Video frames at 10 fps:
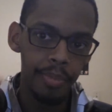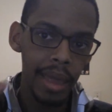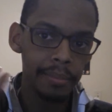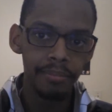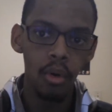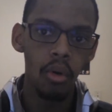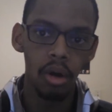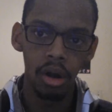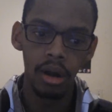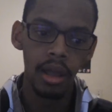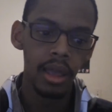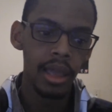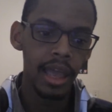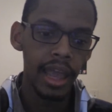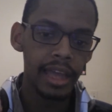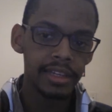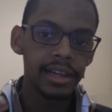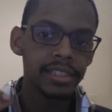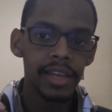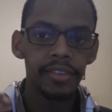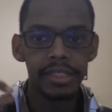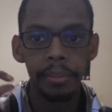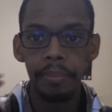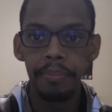bit more. It does give us a